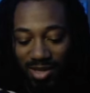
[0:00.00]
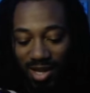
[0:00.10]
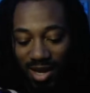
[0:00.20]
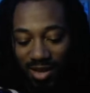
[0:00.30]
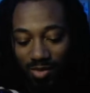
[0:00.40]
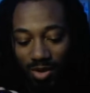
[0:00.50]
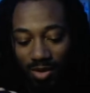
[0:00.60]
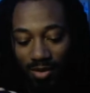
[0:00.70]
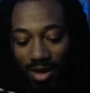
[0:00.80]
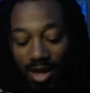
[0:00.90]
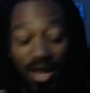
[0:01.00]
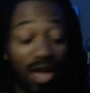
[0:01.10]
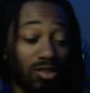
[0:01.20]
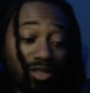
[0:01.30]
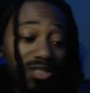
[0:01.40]
thing in the world. Yeah,
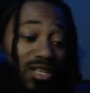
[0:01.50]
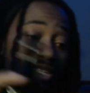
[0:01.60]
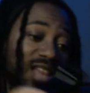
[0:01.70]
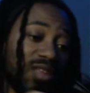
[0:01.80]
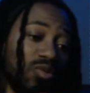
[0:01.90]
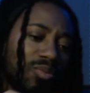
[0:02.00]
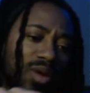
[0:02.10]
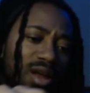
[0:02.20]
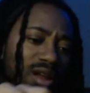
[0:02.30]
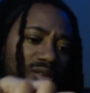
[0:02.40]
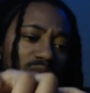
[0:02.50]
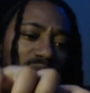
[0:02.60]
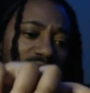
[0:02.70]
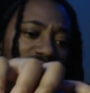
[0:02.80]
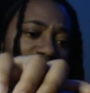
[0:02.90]
so this is exactly one pint. I don't know
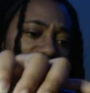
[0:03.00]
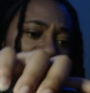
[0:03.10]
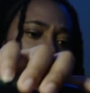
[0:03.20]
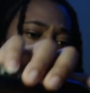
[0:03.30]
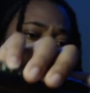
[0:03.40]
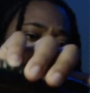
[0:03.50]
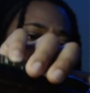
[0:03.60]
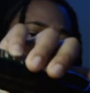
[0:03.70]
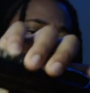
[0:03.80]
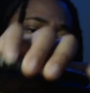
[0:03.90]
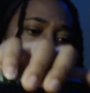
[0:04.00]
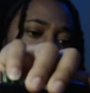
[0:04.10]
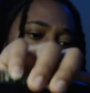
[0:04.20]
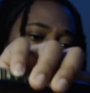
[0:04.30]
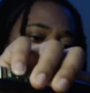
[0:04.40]
why I said half a pint.
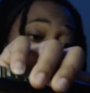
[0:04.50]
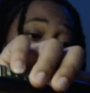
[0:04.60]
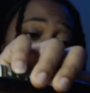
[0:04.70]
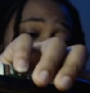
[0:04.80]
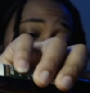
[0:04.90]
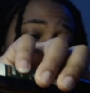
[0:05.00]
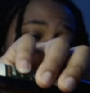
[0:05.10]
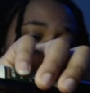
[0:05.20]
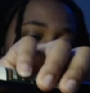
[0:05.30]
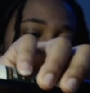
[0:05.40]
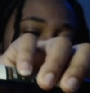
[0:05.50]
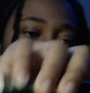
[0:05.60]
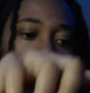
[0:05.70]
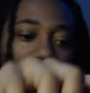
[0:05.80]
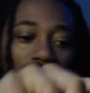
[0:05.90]
I do have one.
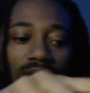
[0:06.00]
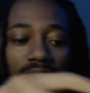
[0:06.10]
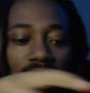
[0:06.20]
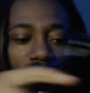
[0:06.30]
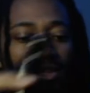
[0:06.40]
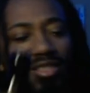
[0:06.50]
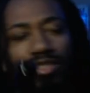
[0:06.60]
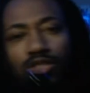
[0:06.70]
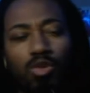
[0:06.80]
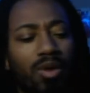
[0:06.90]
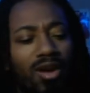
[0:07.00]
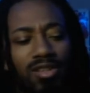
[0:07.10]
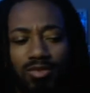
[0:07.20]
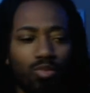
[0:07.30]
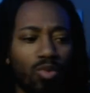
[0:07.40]
Like, I guess it's 2 pints.
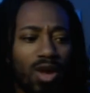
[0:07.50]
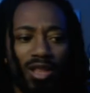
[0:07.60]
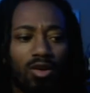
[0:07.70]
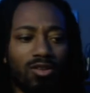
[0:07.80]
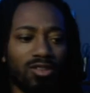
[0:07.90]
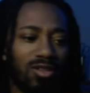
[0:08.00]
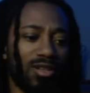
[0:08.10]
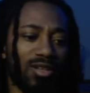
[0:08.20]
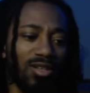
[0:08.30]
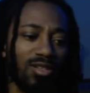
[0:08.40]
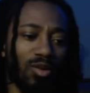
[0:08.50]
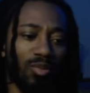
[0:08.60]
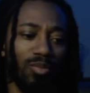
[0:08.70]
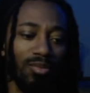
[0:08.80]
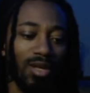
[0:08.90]
It's way larger than this.
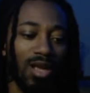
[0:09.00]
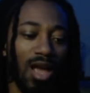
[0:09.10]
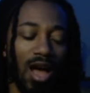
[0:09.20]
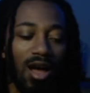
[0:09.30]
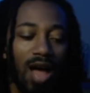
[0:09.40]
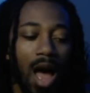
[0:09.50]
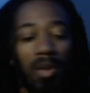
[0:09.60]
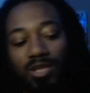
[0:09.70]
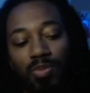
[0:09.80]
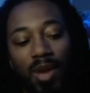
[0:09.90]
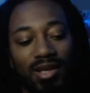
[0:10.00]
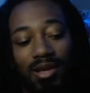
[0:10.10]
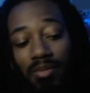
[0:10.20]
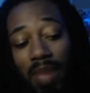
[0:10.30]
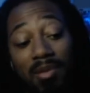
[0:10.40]
So, I'm
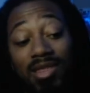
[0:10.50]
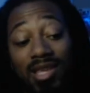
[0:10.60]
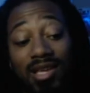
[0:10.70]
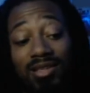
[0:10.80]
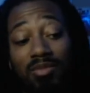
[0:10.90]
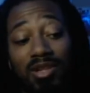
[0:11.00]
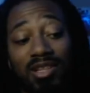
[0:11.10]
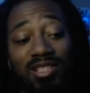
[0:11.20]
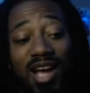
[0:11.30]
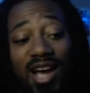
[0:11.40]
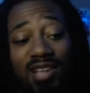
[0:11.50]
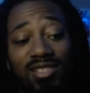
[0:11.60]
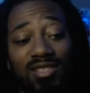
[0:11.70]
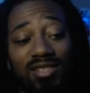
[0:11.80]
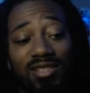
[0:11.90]
expecting maybe these to be the
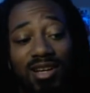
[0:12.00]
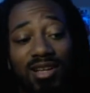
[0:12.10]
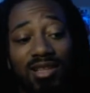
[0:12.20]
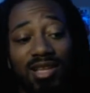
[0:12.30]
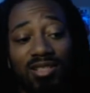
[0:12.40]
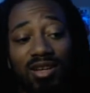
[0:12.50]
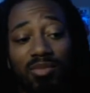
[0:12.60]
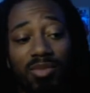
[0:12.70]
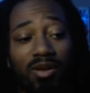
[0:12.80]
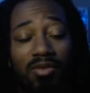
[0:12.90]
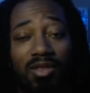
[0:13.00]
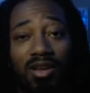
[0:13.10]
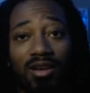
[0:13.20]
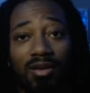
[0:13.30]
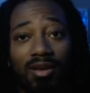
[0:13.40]
sizes that's going to be over
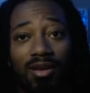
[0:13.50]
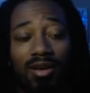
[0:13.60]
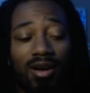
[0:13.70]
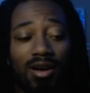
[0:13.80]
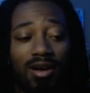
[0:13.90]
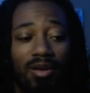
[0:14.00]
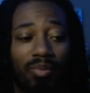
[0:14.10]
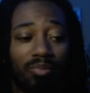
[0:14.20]
there. I